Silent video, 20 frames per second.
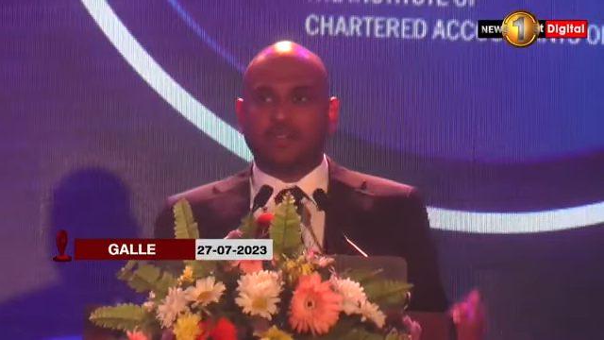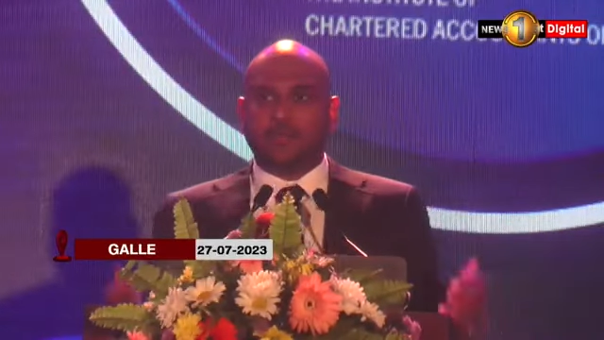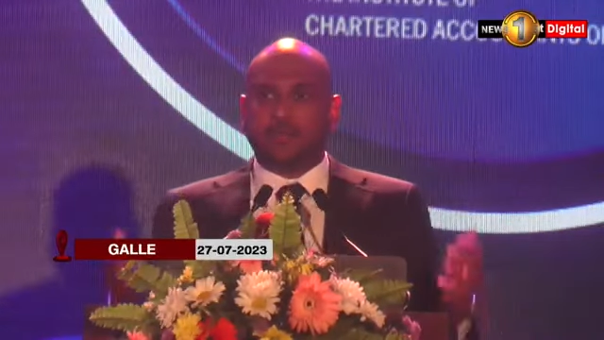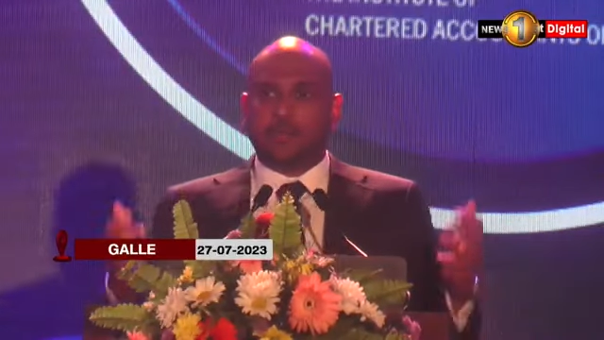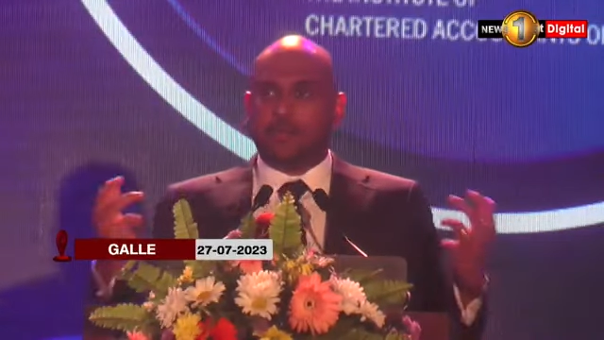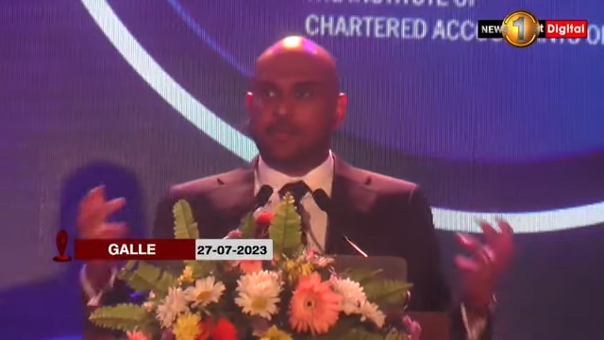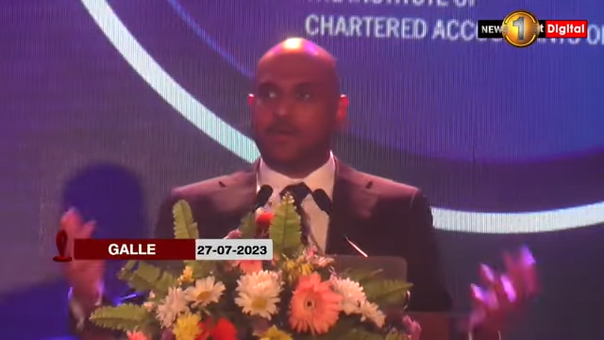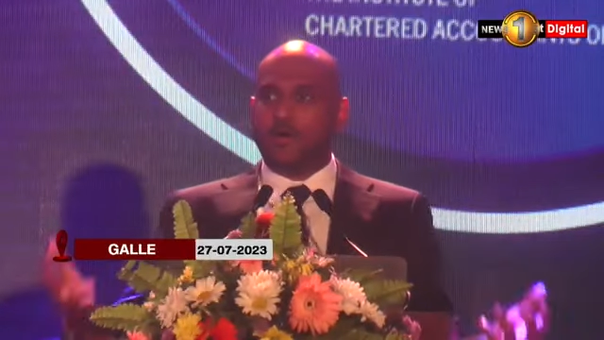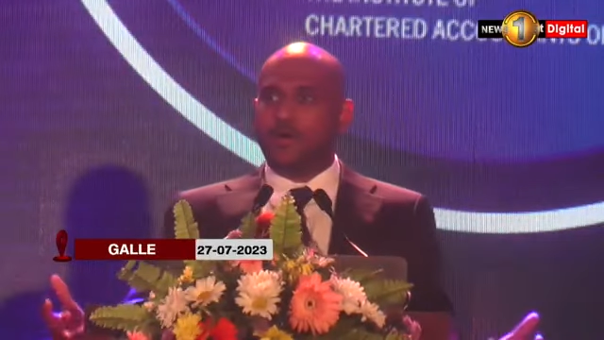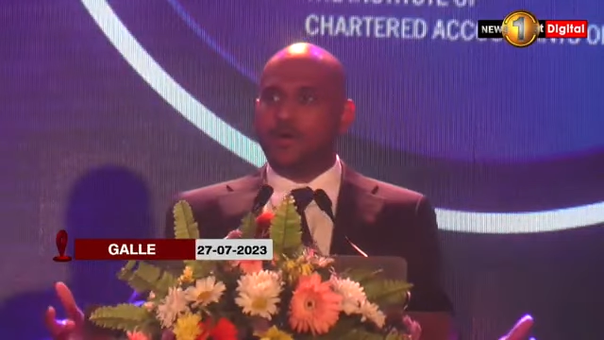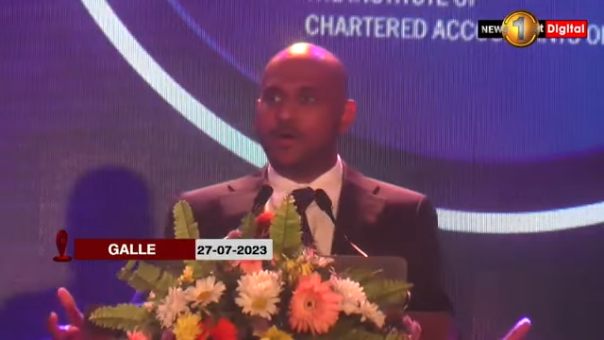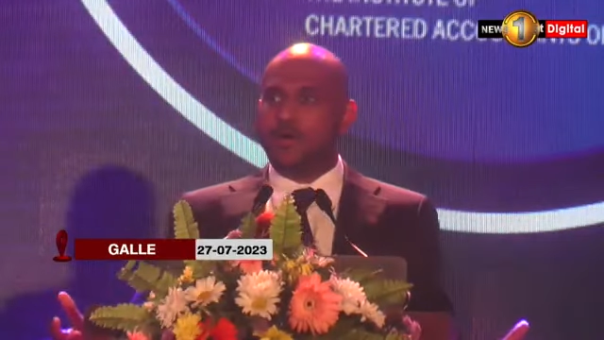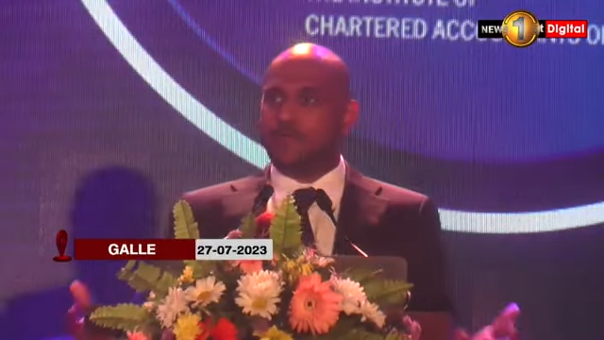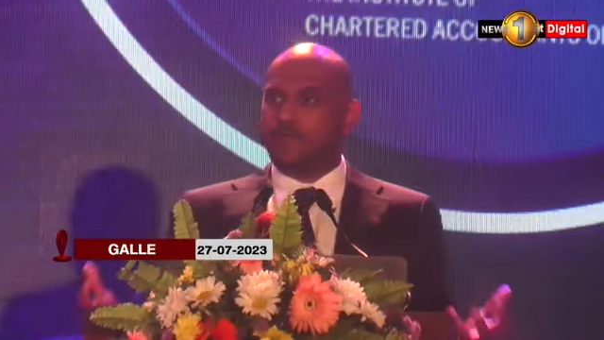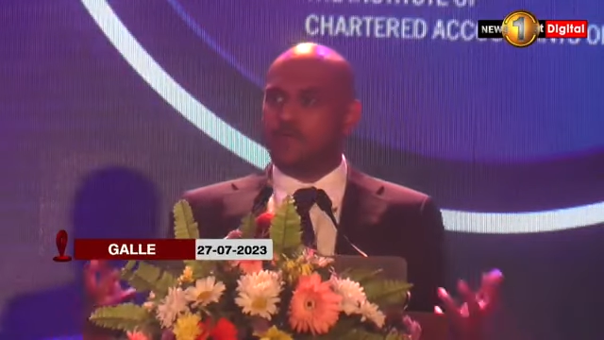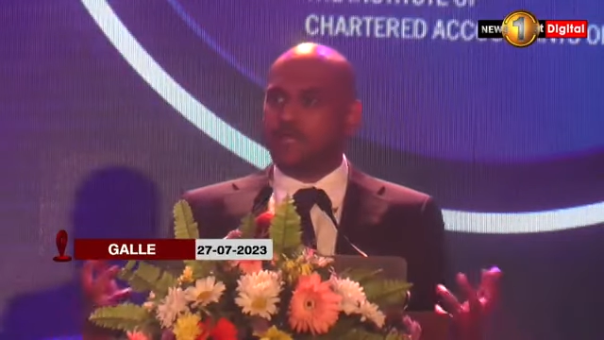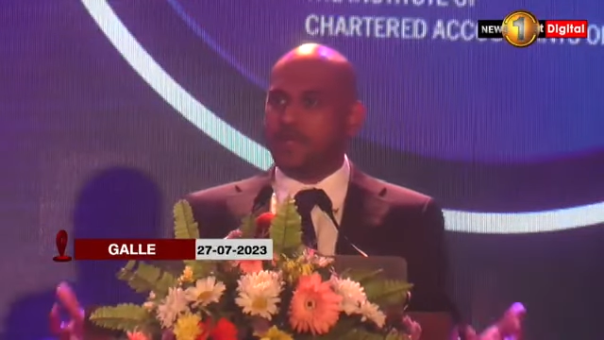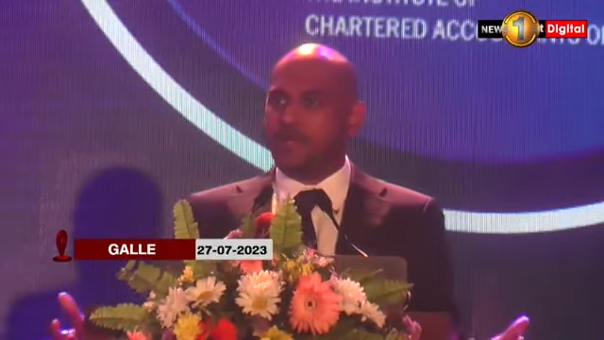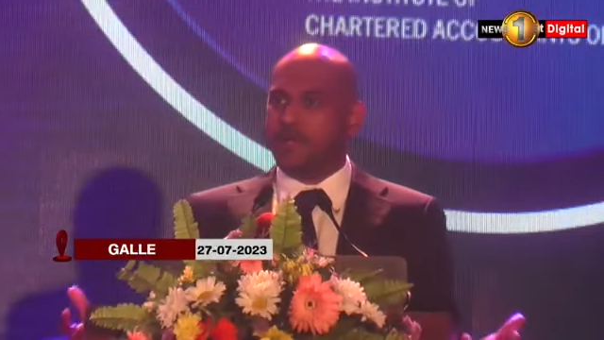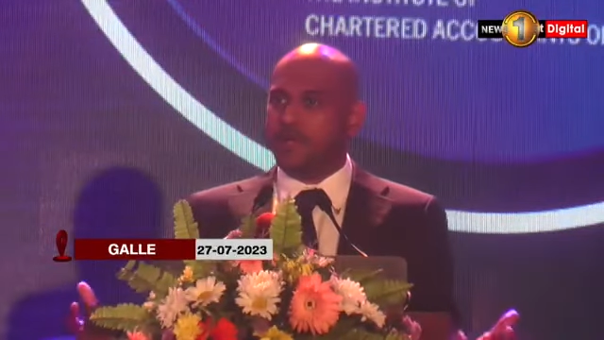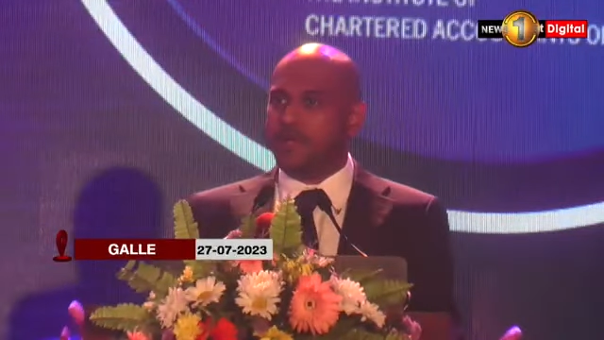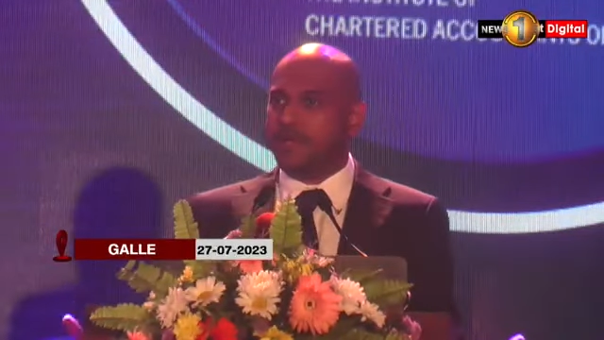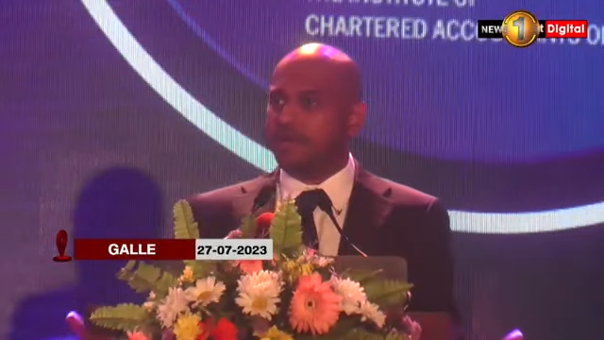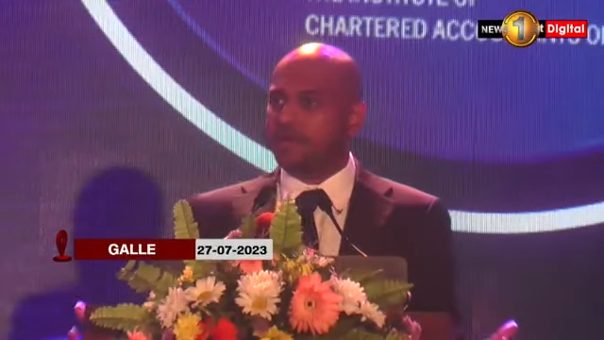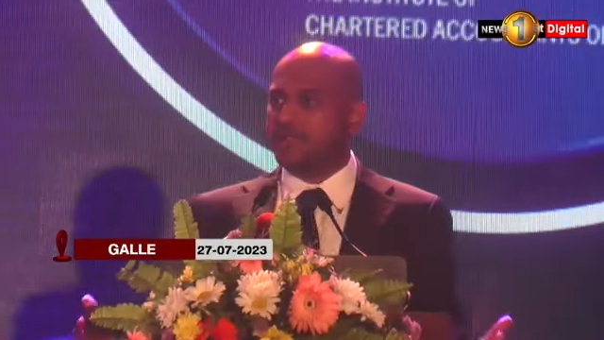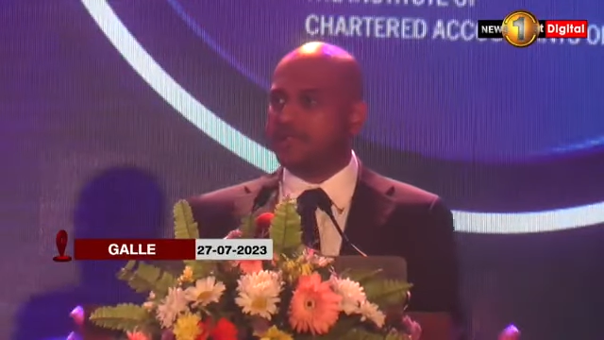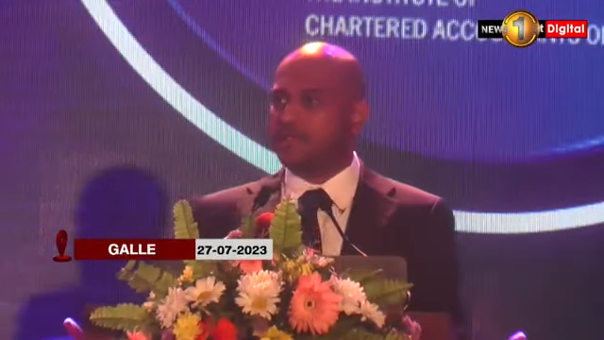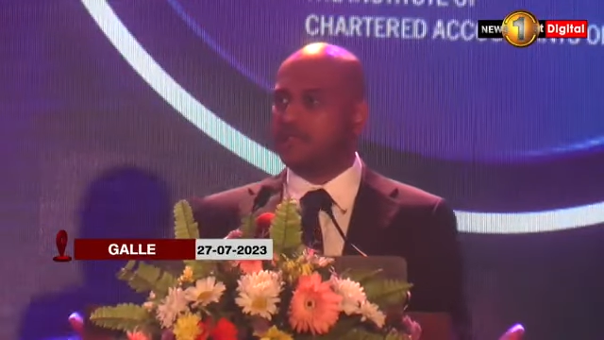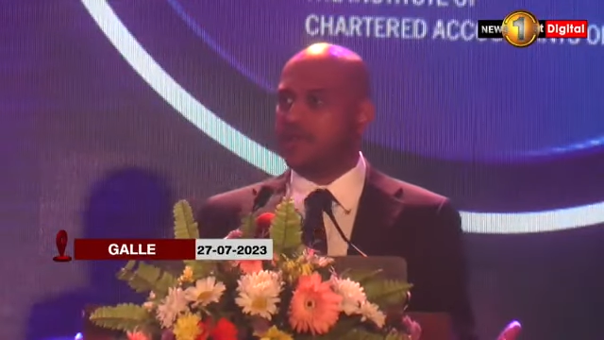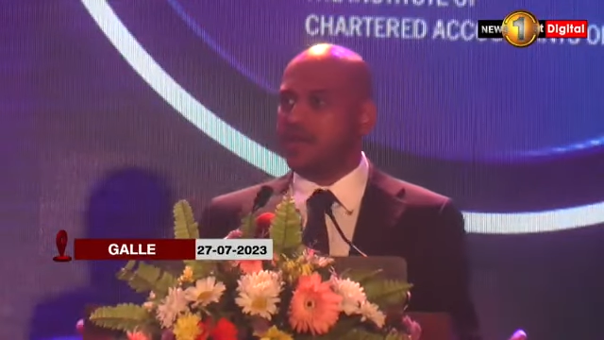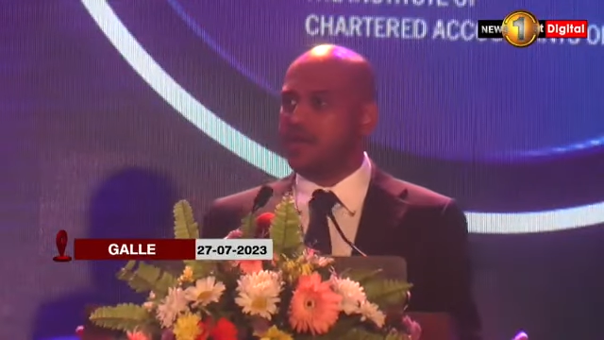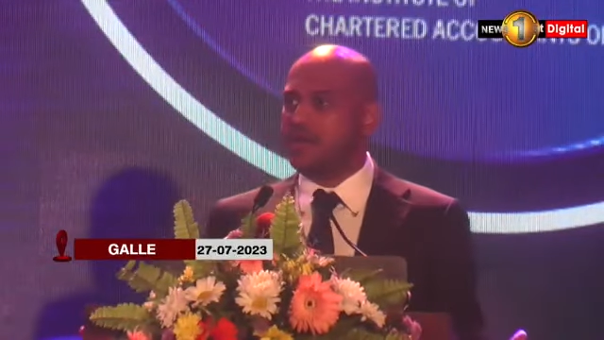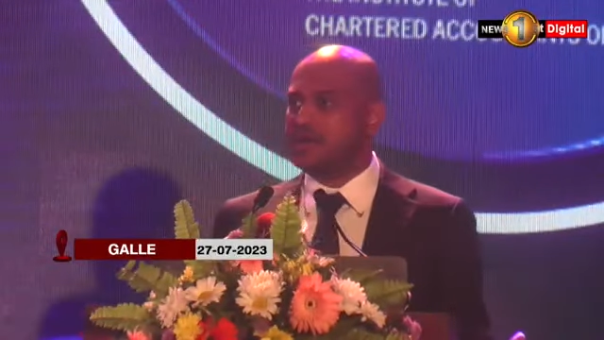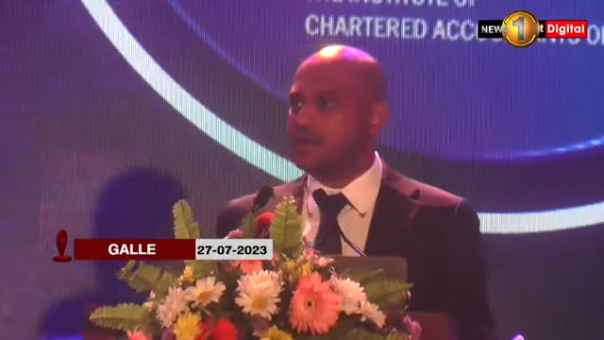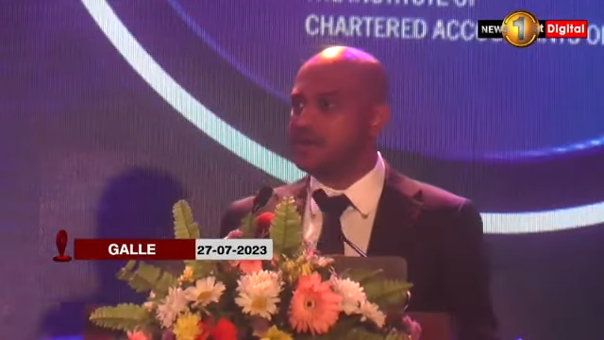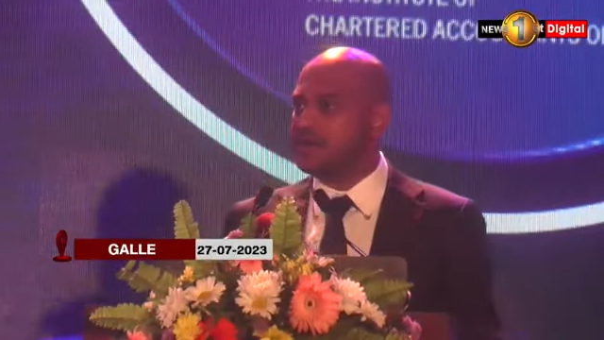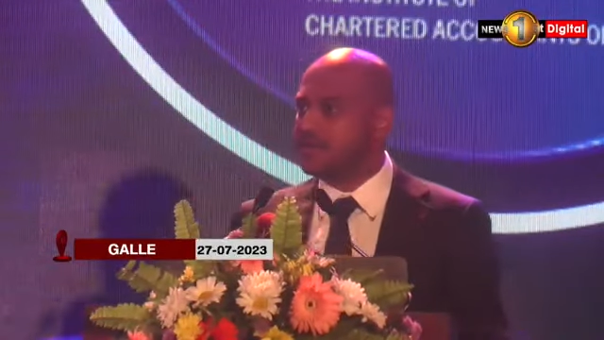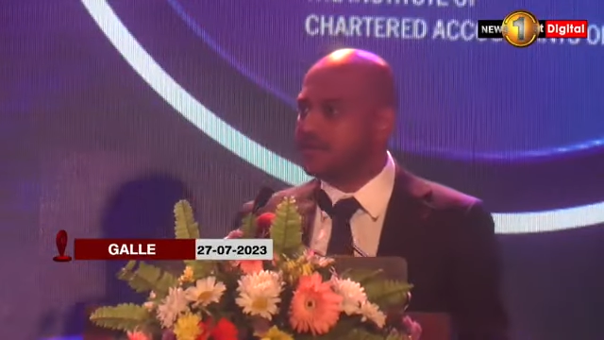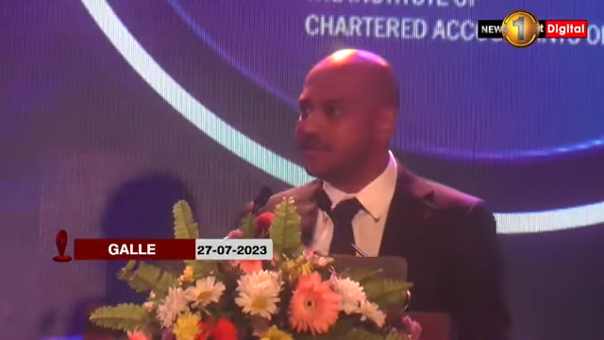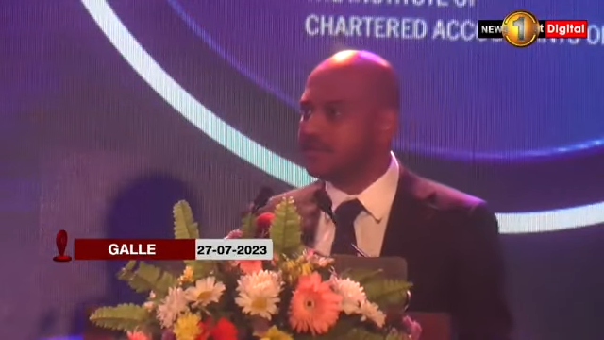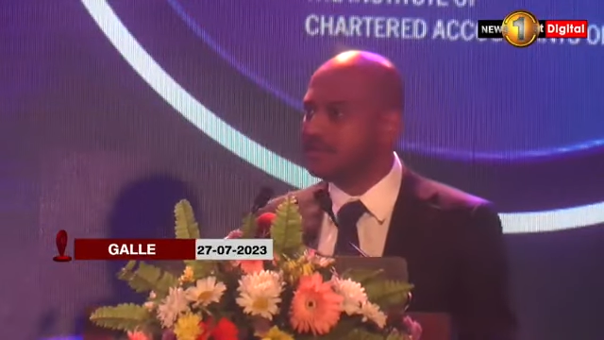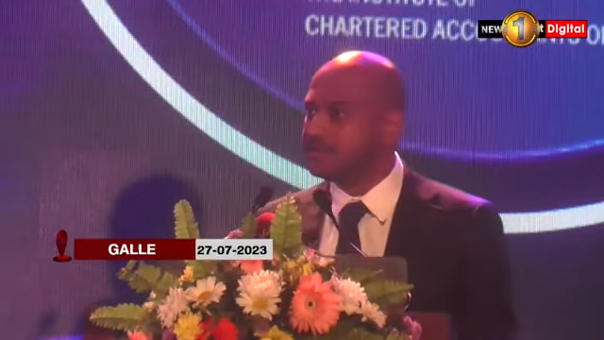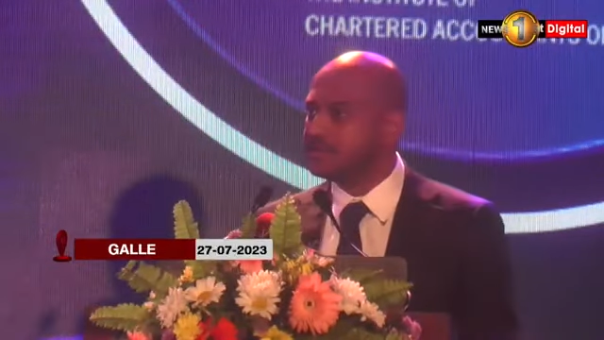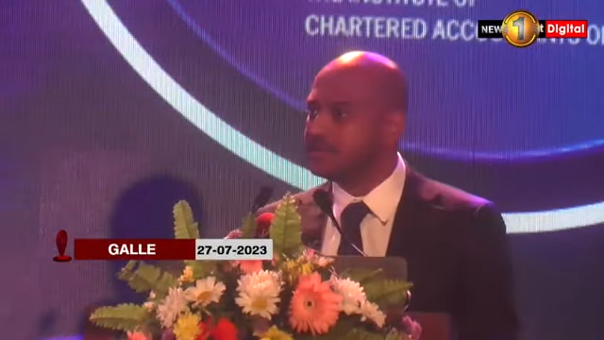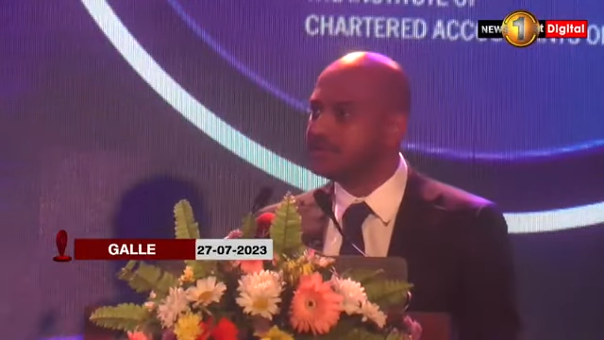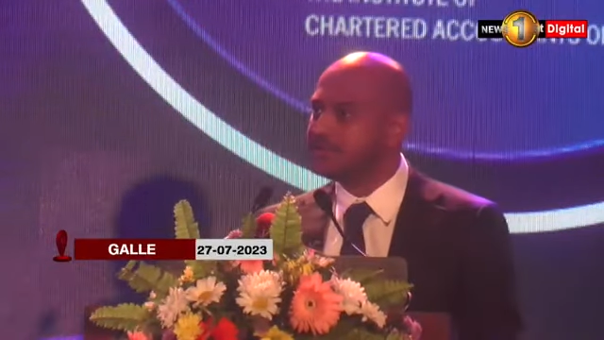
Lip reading: the poor people of this country